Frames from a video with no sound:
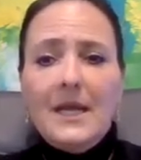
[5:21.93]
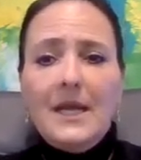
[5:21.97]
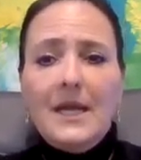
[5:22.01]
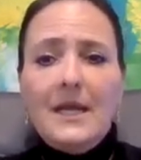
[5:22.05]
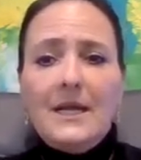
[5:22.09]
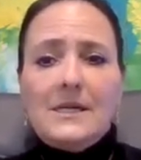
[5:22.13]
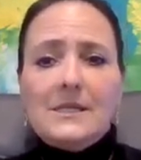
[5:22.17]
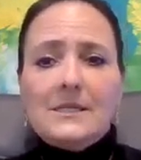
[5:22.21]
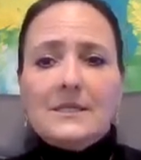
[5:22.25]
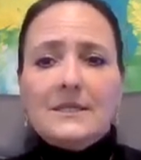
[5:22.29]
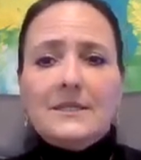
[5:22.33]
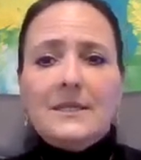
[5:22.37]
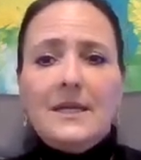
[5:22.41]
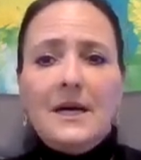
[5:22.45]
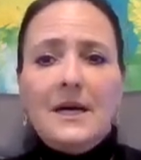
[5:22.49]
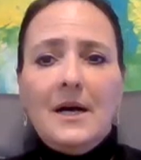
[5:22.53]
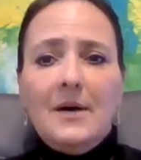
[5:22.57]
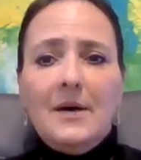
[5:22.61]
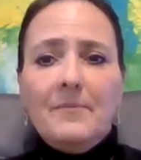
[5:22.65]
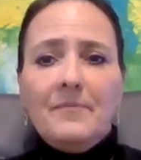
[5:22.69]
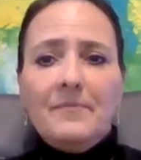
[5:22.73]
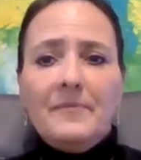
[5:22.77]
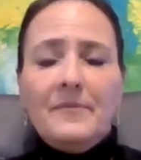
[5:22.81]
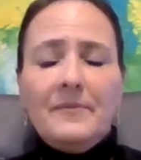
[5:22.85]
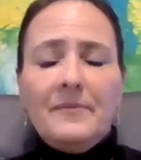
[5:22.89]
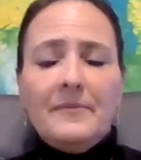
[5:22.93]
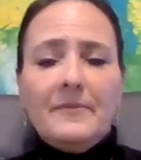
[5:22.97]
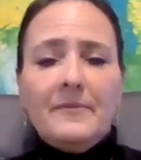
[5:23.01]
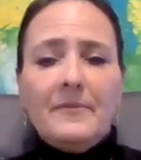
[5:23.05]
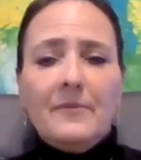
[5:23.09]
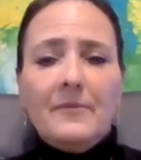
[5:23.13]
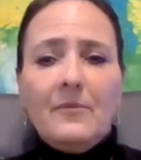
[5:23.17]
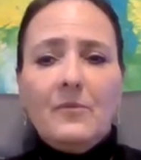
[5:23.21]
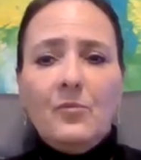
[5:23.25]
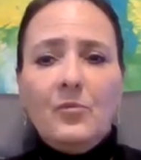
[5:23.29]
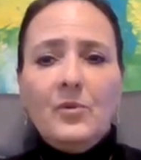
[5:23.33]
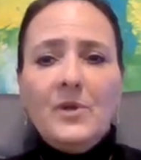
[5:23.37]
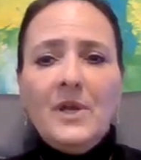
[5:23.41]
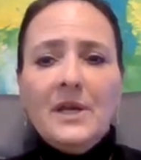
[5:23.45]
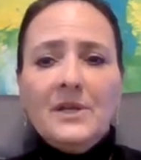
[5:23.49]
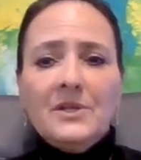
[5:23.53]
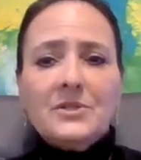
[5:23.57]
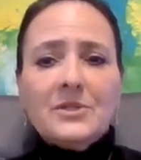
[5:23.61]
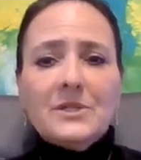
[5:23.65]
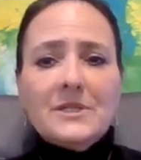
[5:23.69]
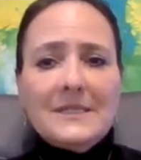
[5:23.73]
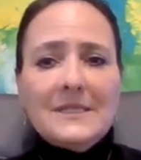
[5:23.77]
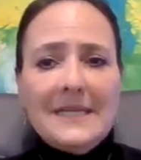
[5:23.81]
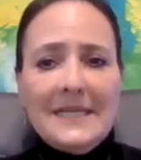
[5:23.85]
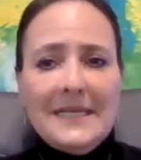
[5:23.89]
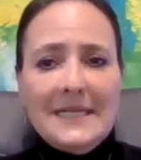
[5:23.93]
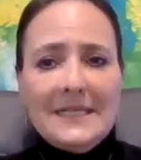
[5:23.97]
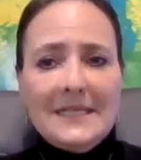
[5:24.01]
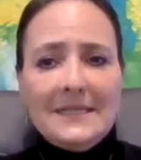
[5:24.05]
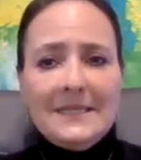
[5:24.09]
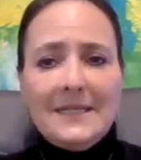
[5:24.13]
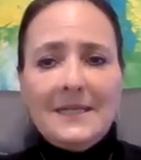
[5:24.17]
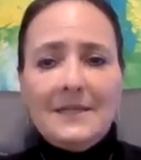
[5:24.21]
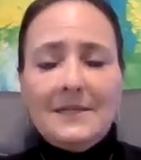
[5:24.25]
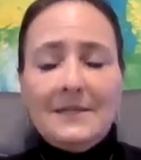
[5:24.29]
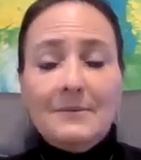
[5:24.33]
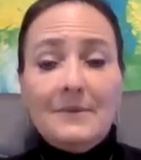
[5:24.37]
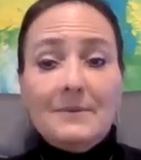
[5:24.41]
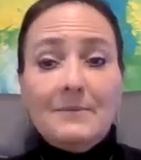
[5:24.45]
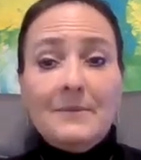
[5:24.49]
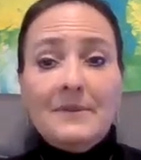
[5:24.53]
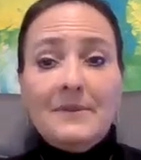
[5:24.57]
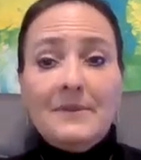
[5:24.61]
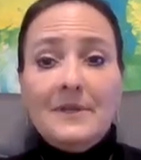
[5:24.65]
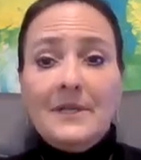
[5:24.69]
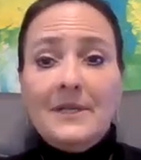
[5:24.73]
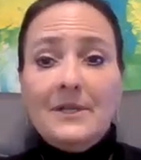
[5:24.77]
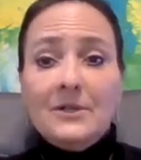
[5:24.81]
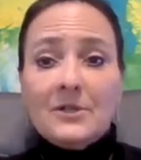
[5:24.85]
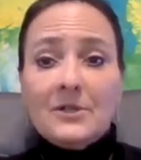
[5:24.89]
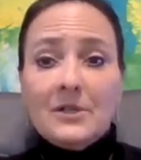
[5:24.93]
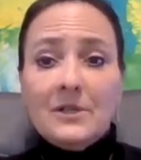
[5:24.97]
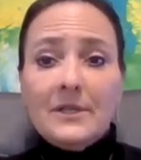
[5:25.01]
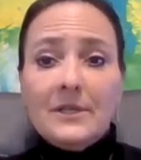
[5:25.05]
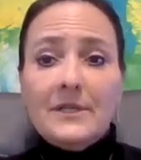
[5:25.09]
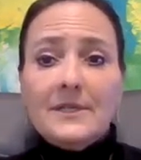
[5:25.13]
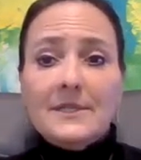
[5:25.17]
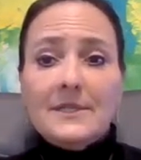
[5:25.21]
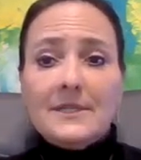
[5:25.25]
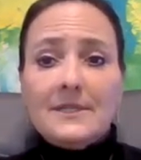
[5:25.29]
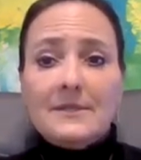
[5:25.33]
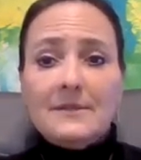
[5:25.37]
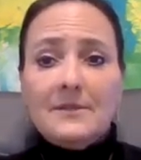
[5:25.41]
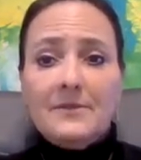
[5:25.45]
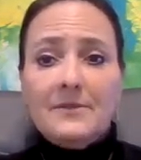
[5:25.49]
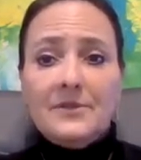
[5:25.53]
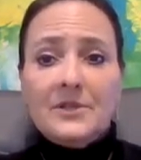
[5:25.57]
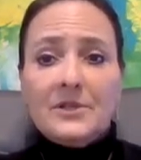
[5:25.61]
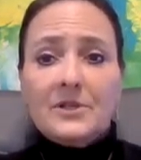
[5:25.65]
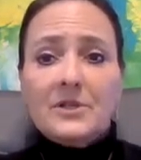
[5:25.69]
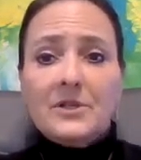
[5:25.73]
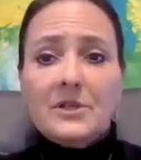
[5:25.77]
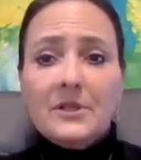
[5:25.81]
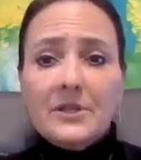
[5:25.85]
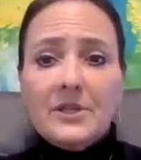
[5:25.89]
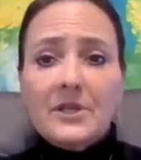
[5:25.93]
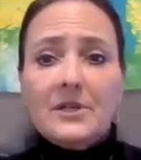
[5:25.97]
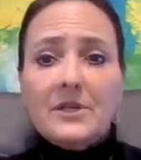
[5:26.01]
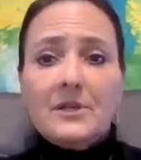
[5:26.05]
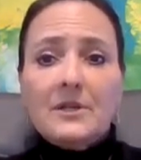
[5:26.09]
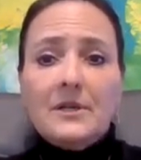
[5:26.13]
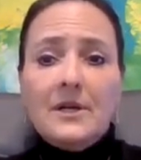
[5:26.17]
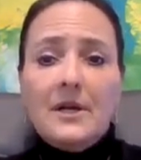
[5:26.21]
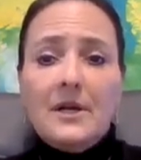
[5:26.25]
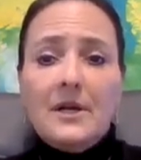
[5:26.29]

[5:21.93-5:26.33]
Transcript: And we understand that the earlier